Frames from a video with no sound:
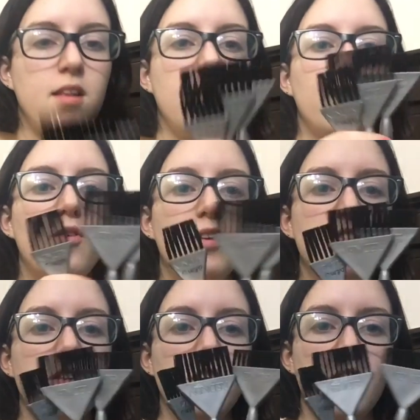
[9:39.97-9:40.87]
And then of
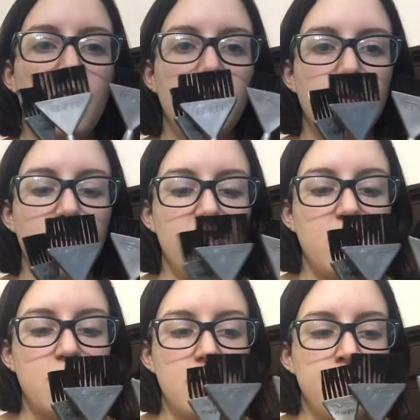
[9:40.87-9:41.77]
course your color
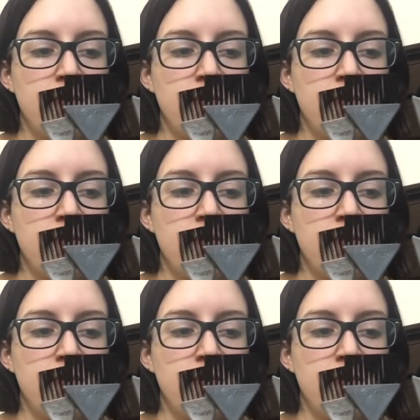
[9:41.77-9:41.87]
brushes.